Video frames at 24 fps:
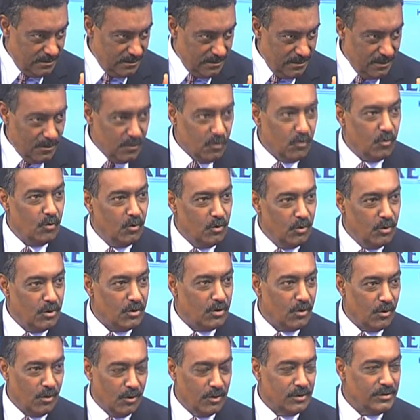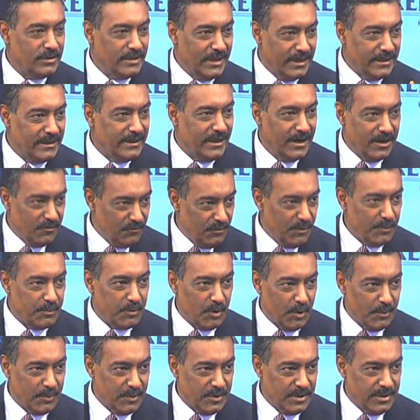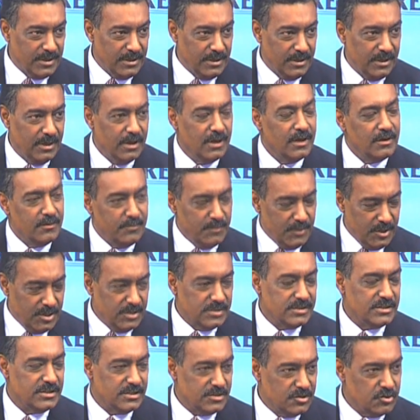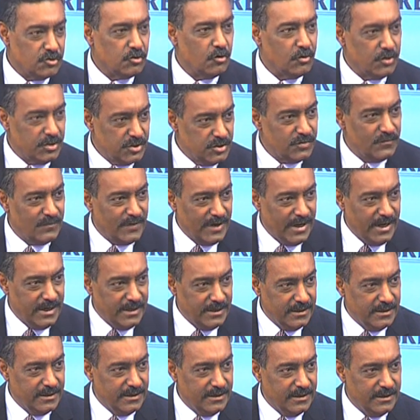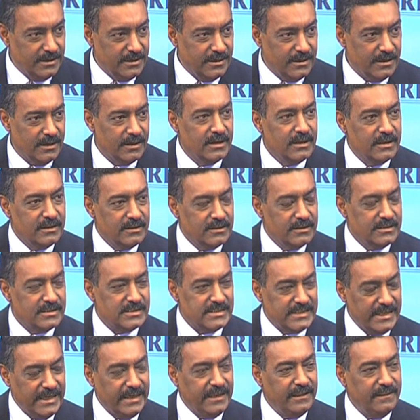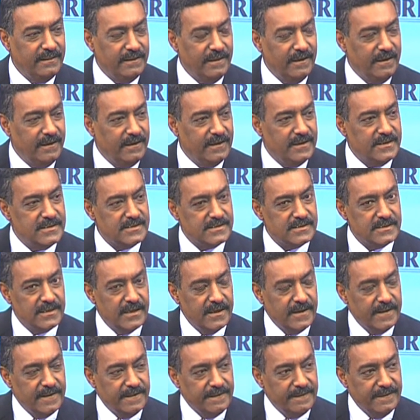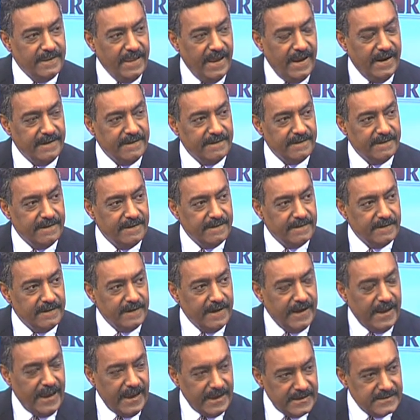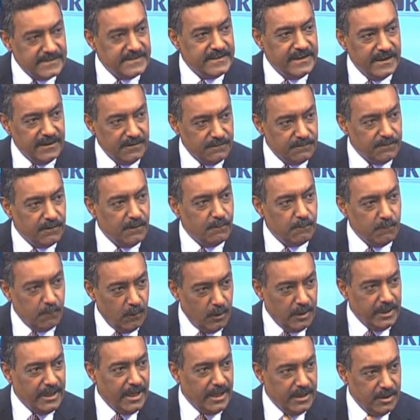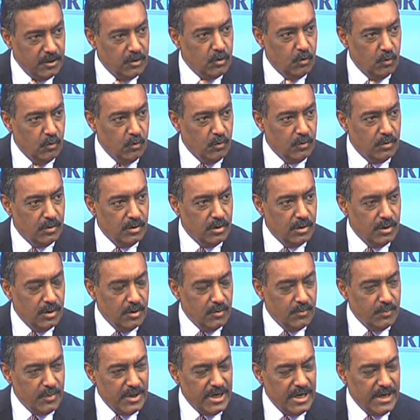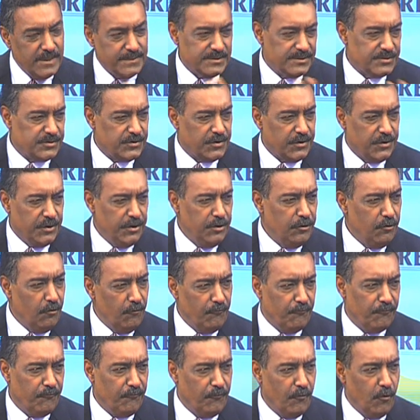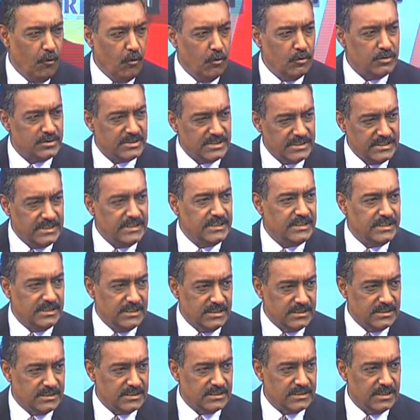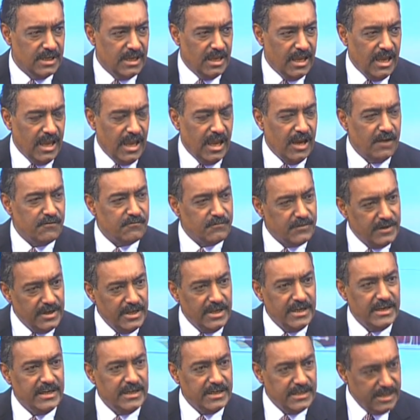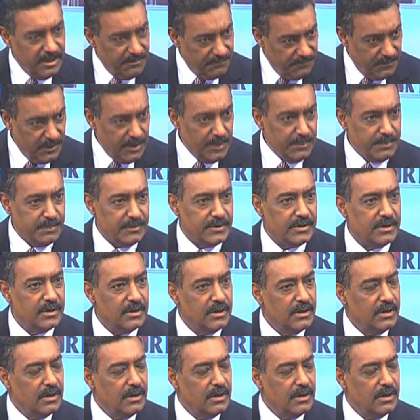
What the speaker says: a hold on that kind of a property because there's a shortage of land in India. The second thing is that, as yet from what I know, perhaps 3 or 4 cities have really developed